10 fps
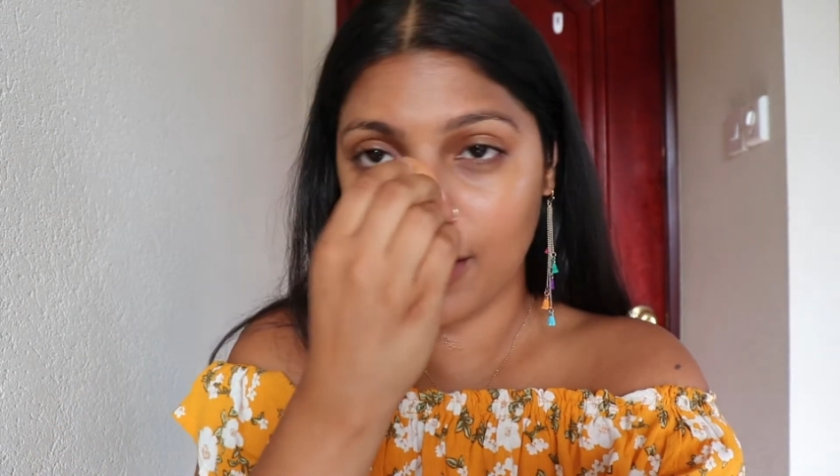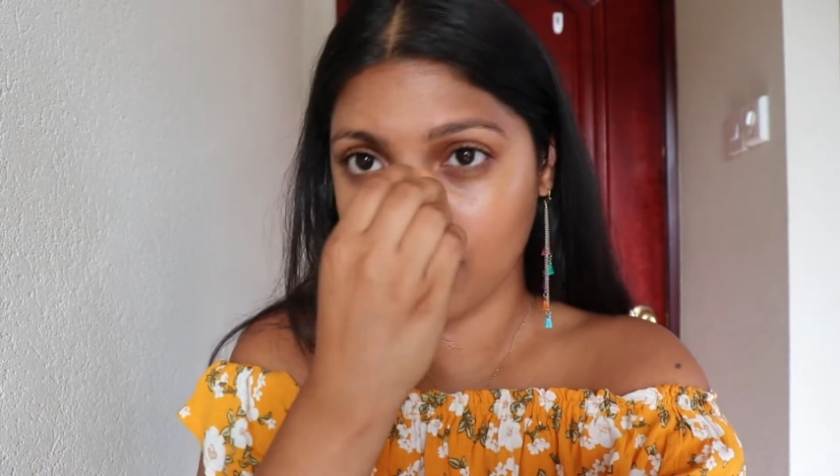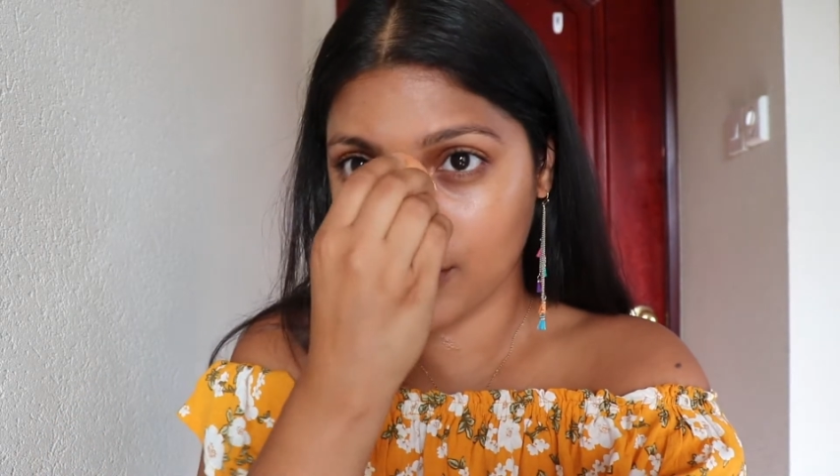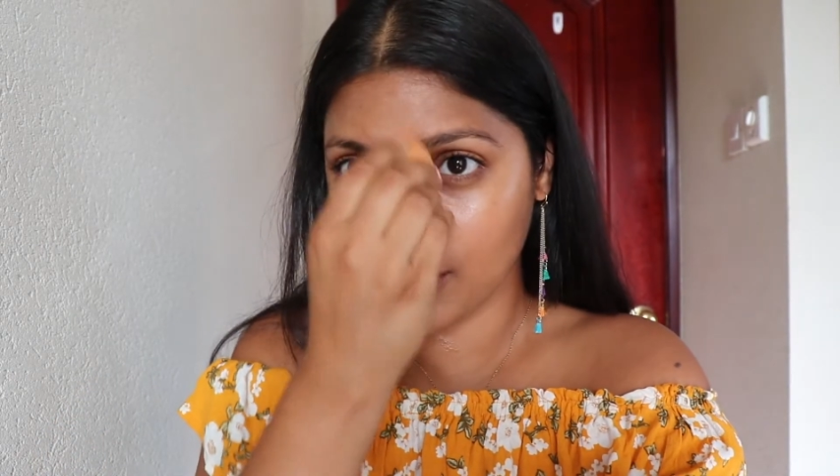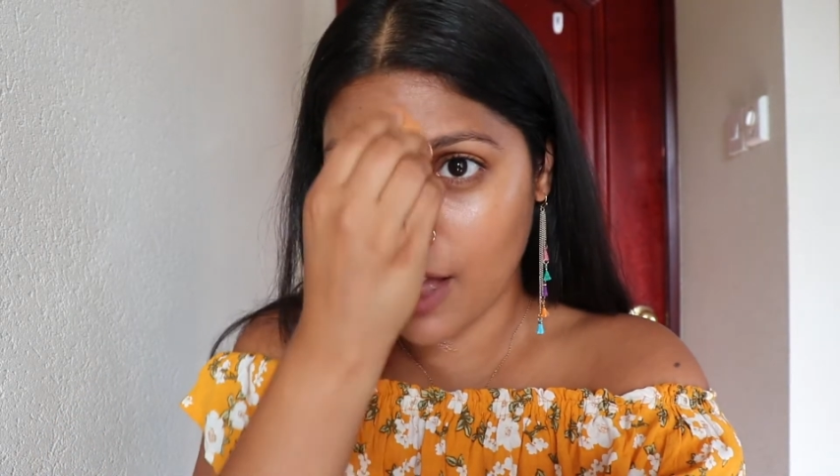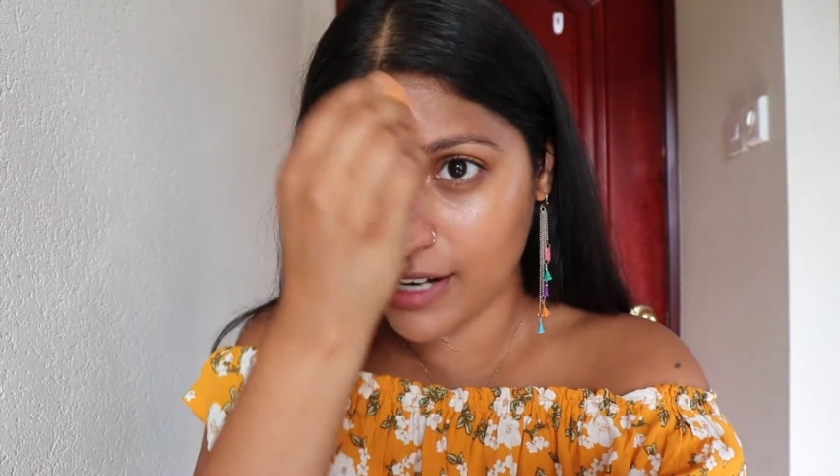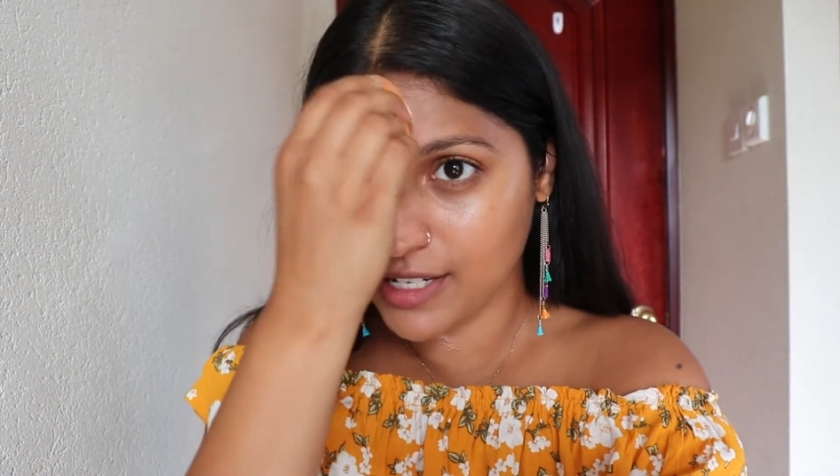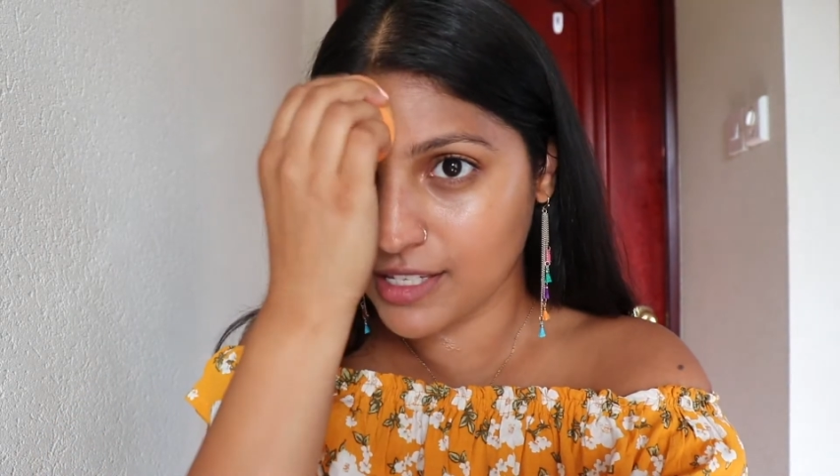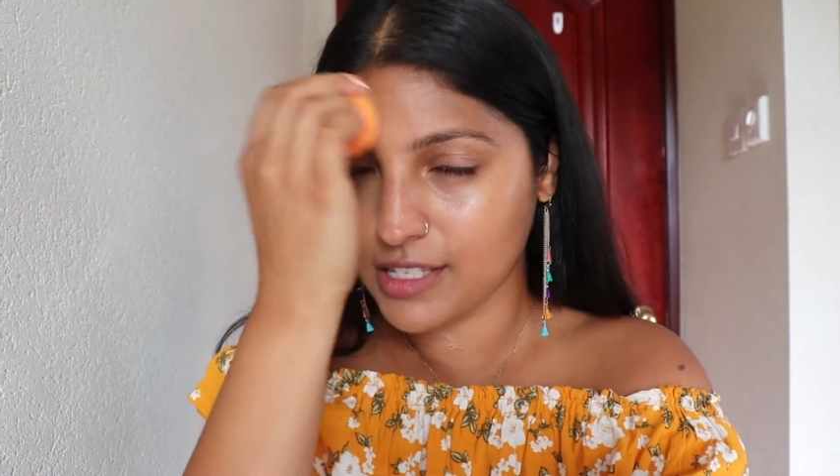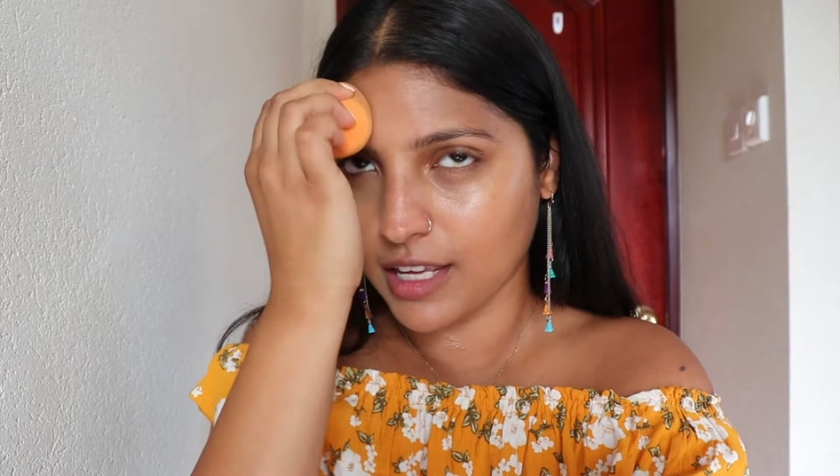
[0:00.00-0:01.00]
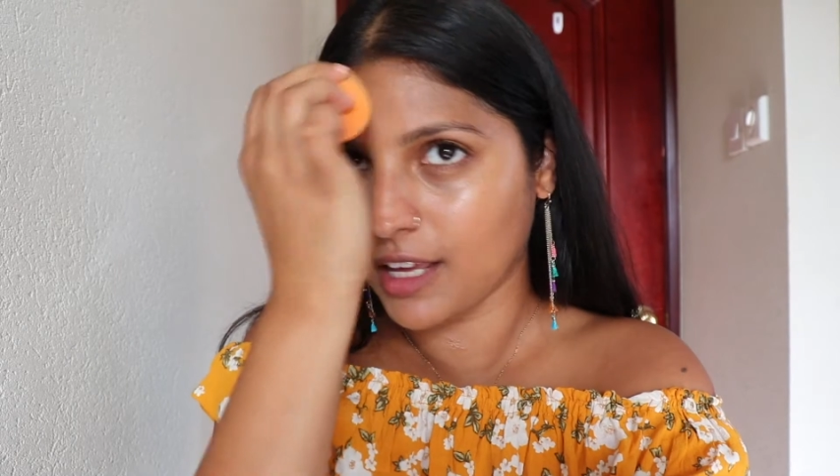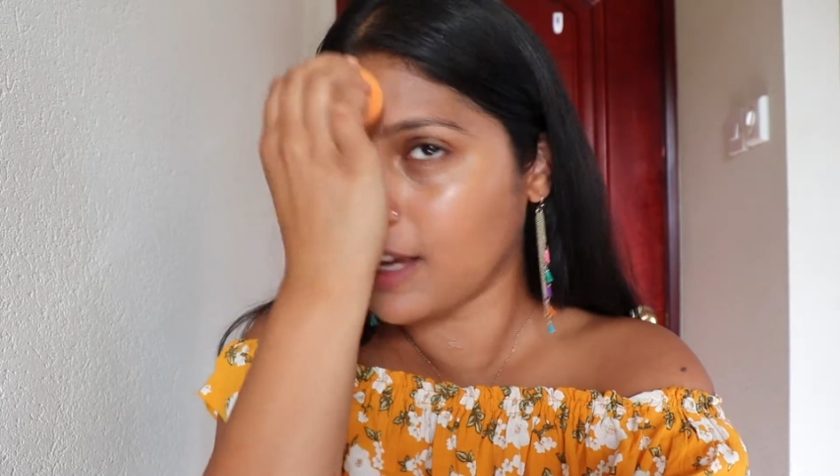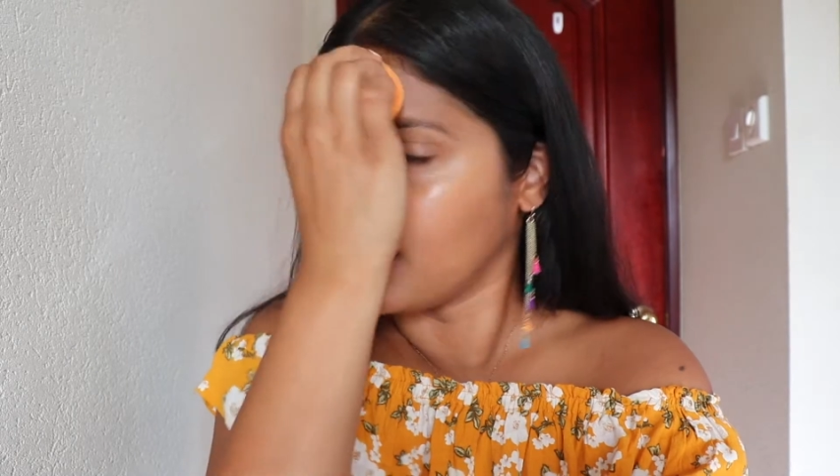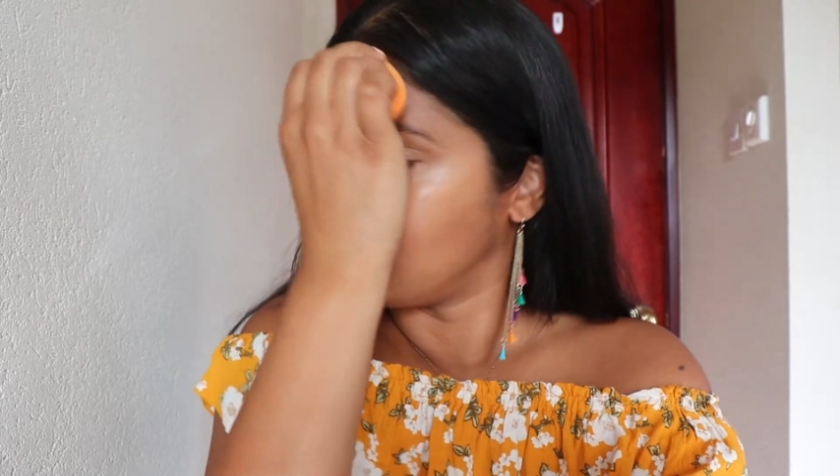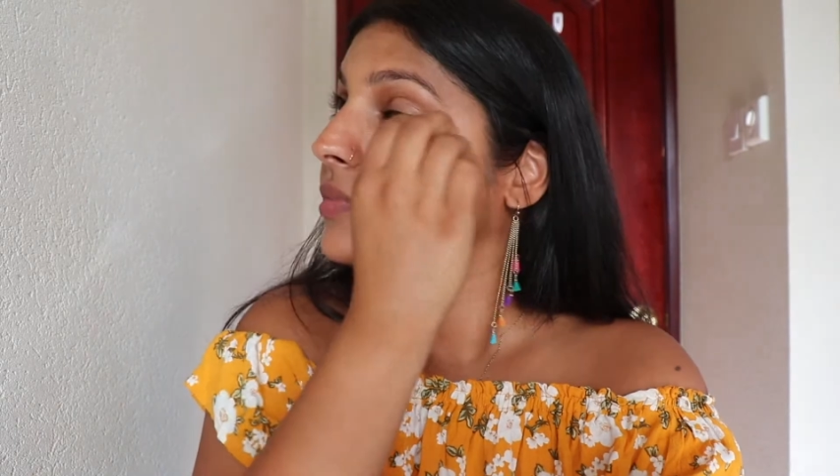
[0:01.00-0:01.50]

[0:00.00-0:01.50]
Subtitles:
There's a lot to see.